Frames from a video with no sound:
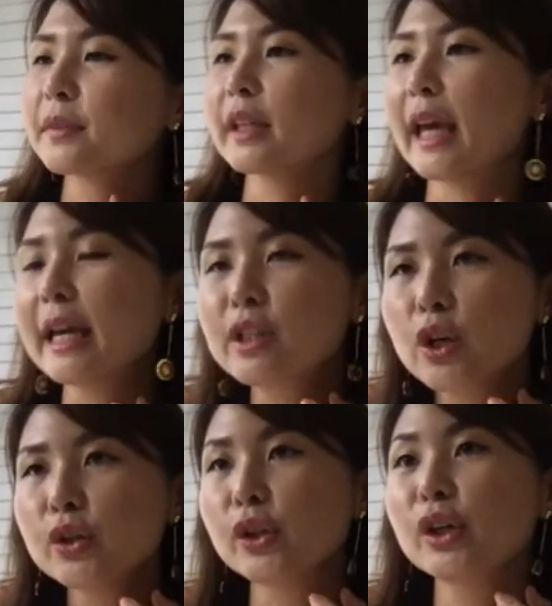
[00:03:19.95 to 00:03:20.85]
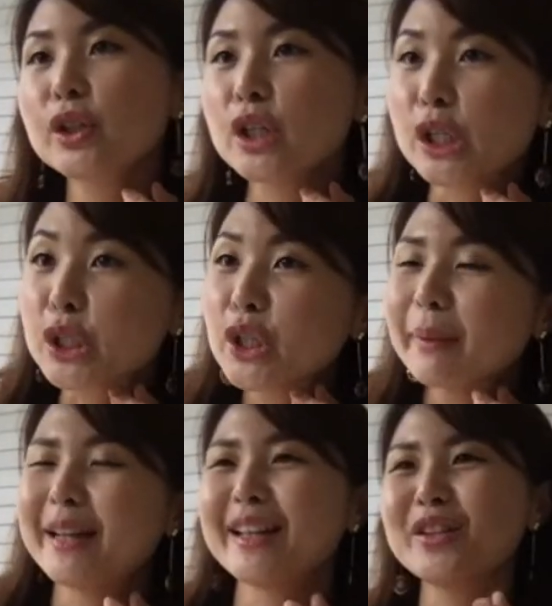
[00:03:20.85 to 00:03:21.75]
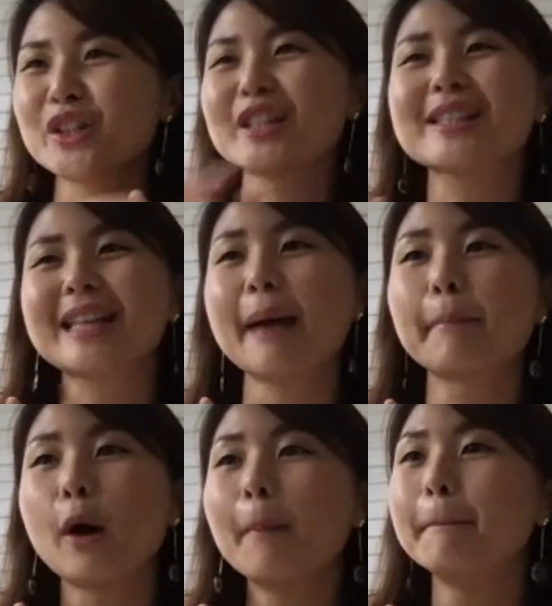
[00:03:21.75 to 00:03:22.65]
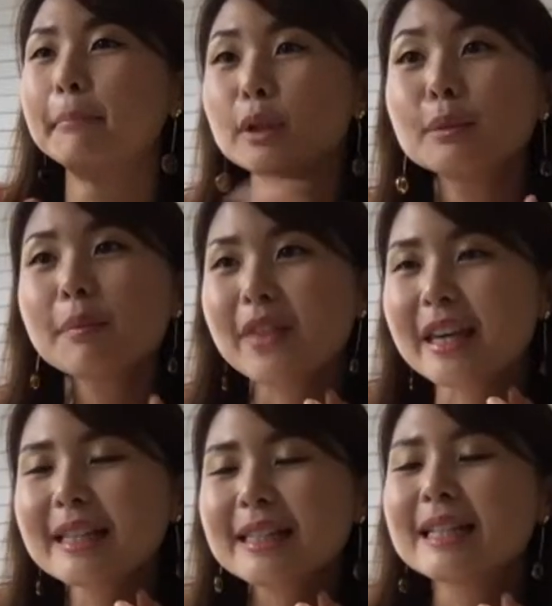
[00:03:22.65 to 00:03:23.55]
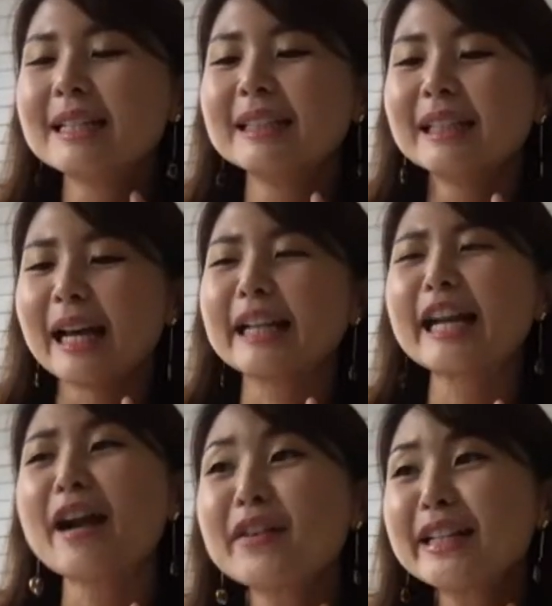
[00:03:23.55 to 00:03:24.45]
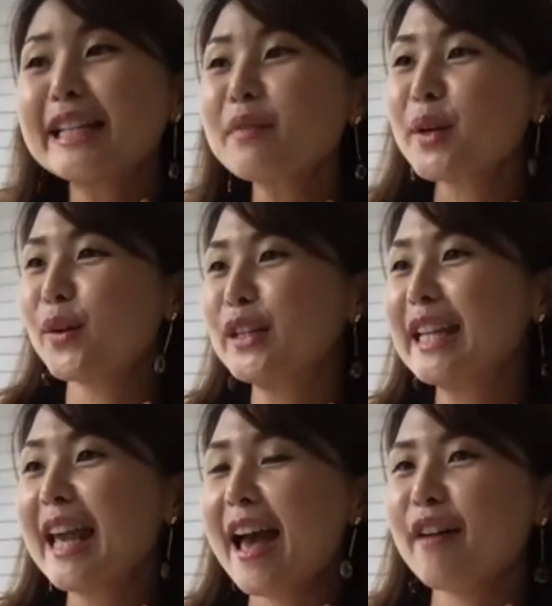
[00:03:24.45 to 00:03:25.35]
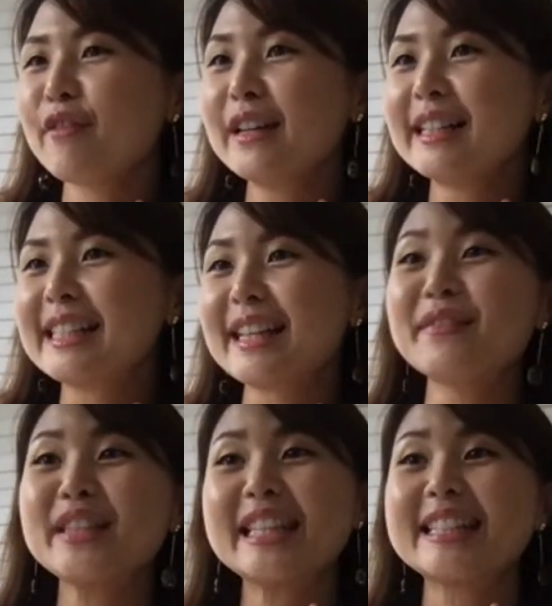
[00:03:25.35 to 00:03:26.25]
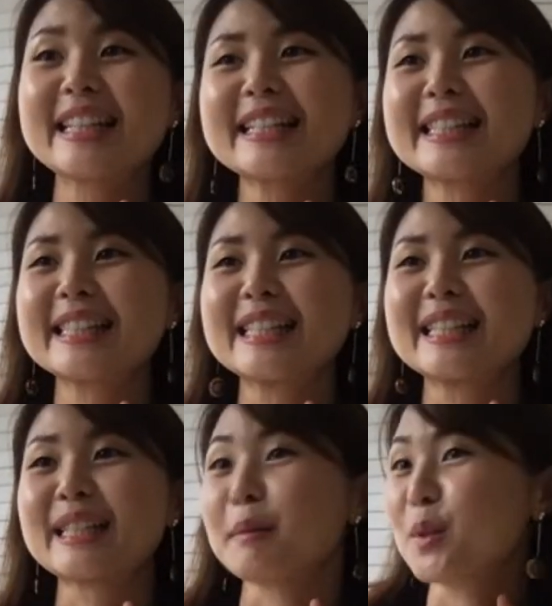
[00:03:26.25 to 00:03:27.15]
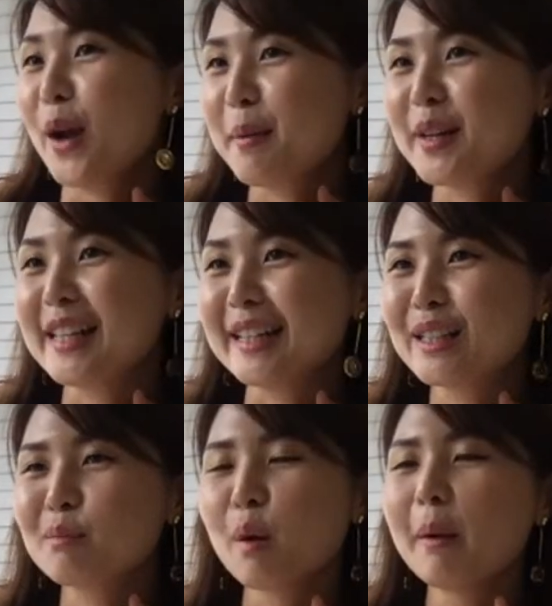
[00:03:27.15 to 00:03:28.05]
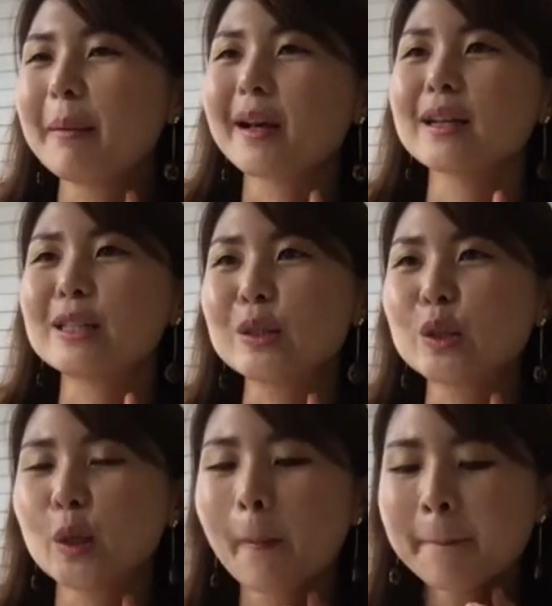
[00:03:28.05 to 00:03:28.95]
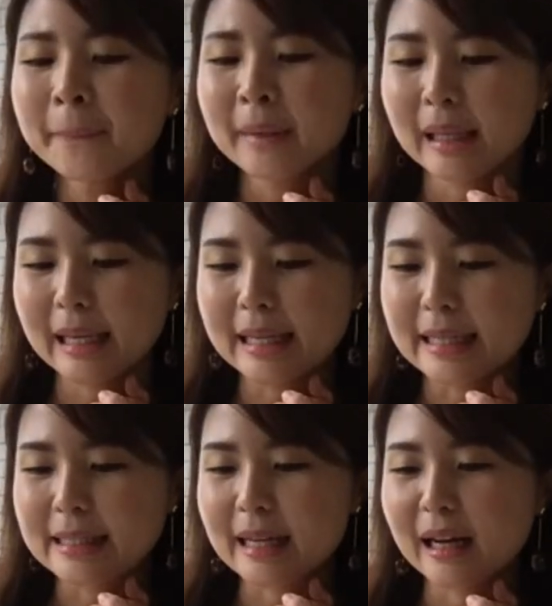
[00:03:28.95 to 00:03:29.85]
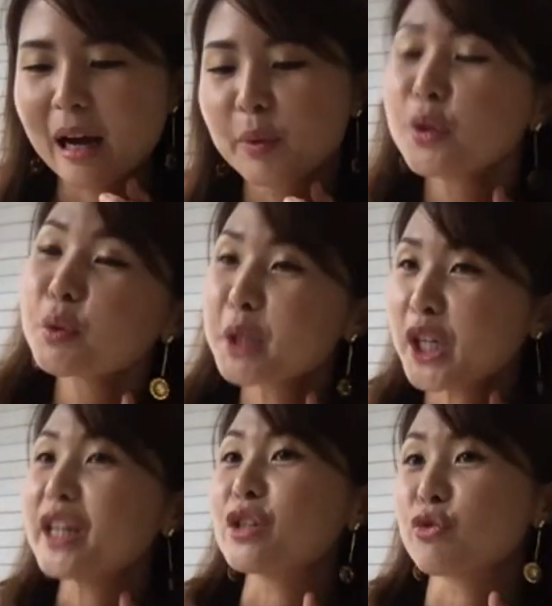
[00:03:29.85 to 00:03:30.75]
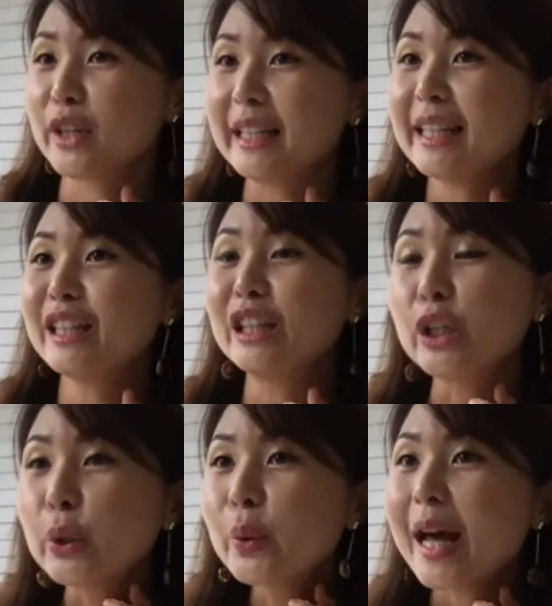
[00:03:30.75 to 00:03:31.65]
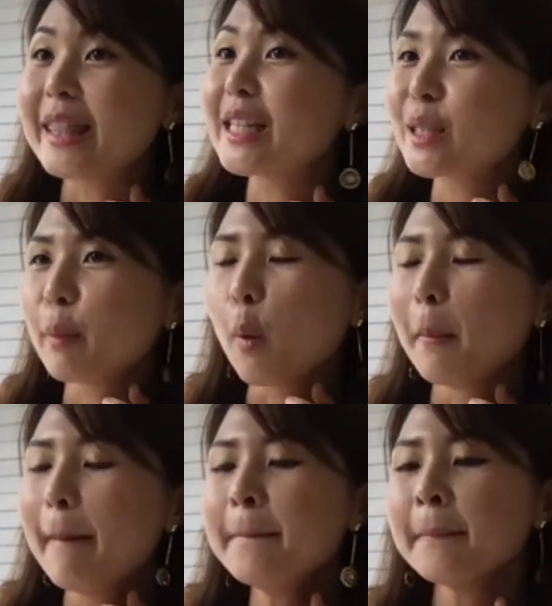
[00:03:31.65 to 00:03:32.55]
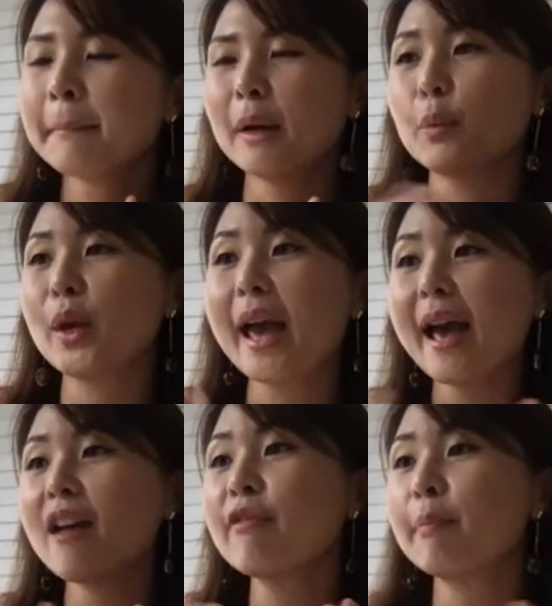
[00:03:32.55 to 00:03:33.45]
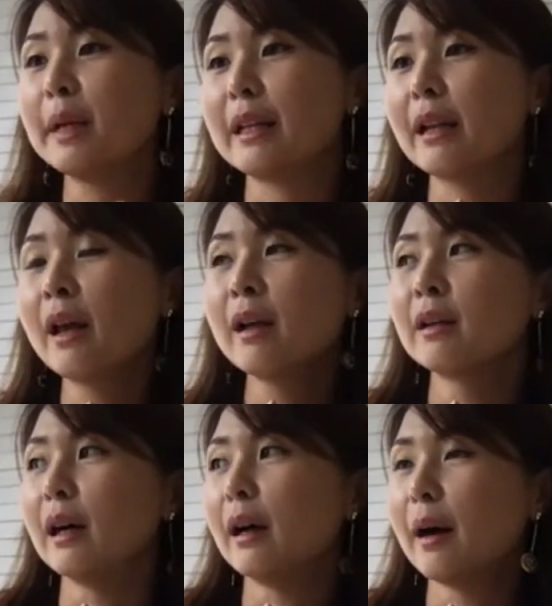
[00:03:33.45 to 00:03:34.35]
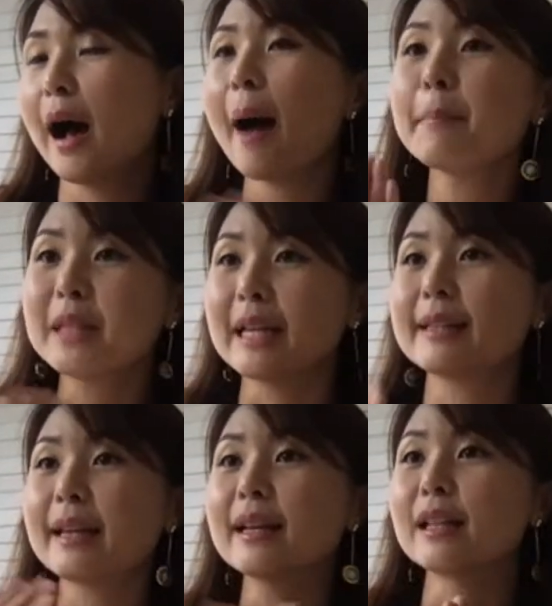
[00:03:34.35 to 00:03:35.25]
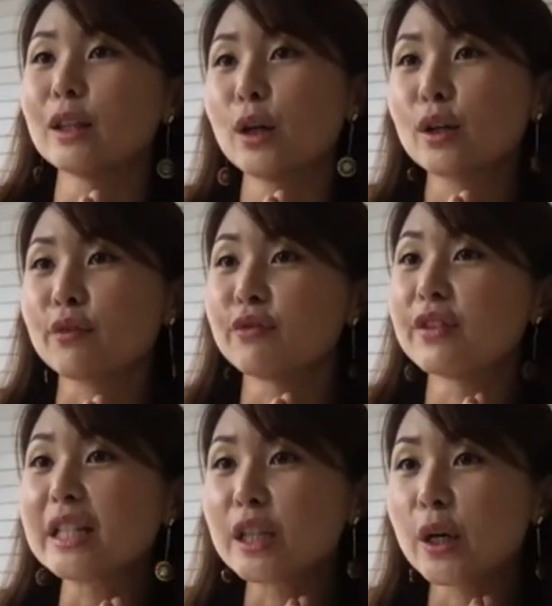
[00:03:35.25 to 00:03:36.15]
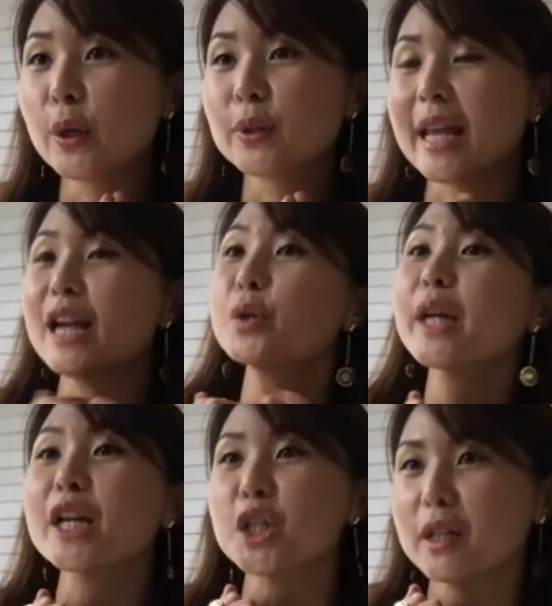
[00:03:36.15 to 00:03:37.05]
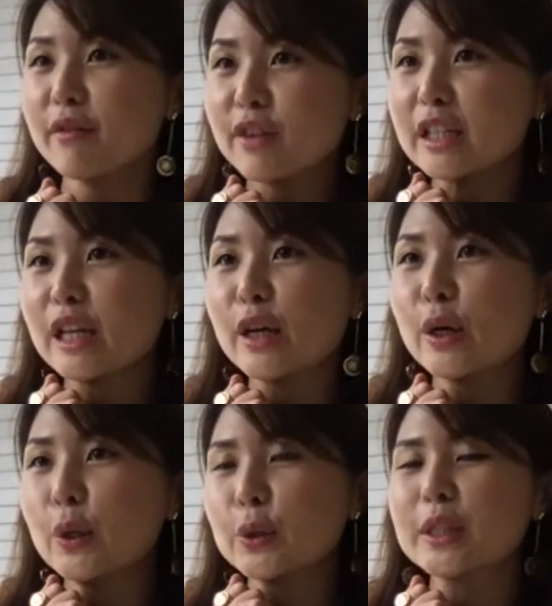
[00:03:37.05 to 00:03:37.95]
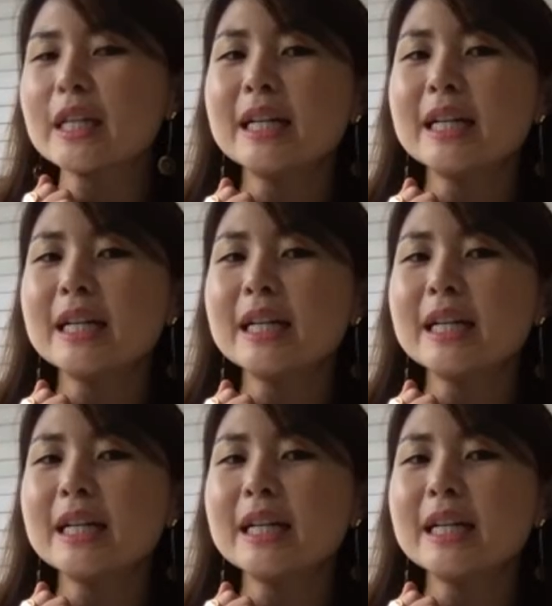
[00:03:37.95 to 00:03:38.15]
Okay, so you go to YouTube and then you just type on Bloom This, and currently we only have 76 subscribers at this moment because YouTube is our YouTube channel is really new at this moment, but we have been updating a lot of videos, educational videos,